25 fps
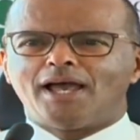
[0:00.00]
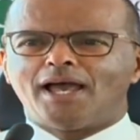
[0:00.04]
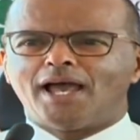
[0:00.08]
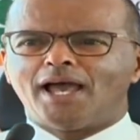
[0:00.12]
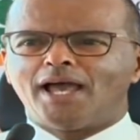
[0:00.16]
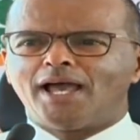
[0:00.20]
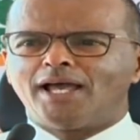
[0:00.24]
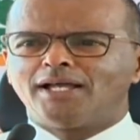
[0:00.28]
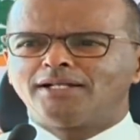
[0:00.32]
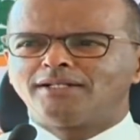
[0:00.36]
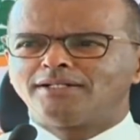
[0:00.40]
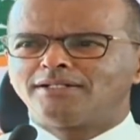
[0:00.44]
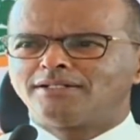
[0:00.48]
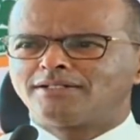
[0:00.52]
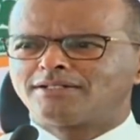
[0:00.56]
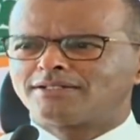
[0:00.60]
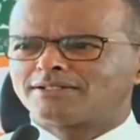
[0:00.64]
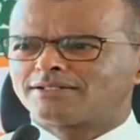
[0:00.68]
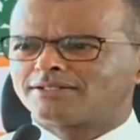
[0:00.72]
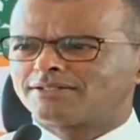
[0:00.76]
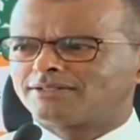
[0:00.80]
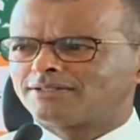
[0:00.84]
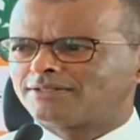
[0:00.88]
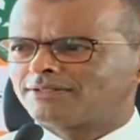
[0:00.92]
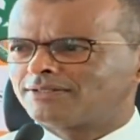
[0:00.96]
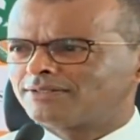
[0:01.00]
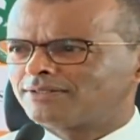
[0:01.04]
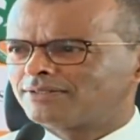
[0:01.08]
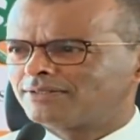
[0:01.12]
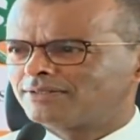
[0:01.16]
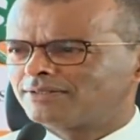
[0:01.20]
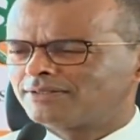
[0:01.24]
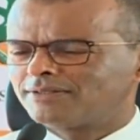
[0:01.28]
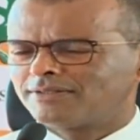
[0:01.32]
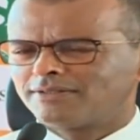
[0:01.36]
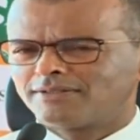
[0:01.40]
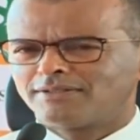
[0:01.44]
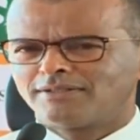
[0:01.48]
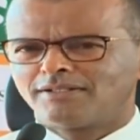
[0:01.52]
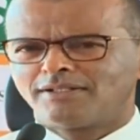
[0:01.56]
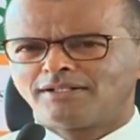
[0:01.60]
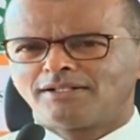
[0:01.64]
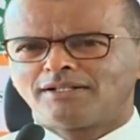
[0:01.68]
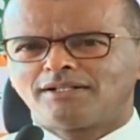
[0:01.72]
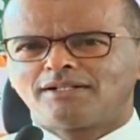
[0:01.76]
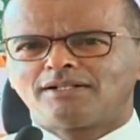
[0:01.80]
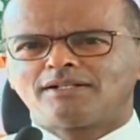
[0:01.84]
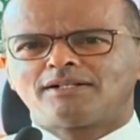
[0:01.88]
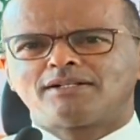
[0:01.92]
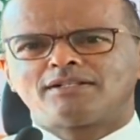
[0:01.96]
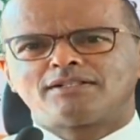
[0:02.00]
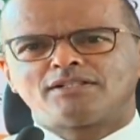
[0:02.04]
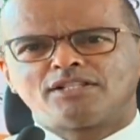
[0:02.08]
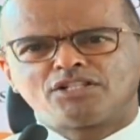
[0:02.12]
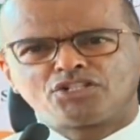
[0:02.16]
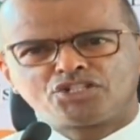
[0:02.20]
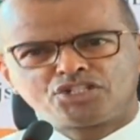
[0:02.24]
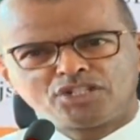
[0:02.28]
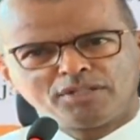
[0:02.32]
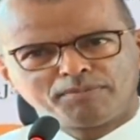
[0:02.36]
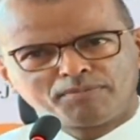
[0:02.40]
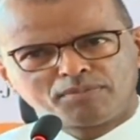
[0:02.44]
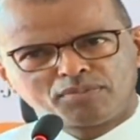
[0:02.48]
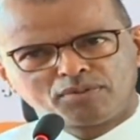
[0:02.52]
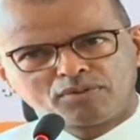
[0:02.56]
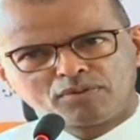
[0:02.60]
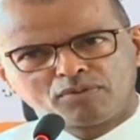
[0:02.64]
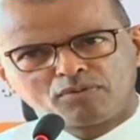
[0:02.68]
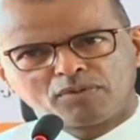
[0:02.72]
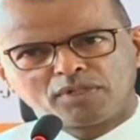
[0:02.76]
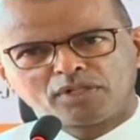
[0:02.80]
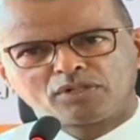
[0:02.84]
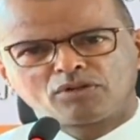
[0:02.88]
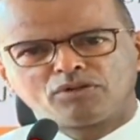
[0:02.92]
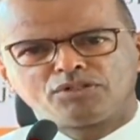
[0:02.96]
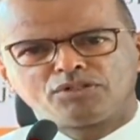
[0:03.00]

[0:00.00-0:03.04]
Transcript: and the ship will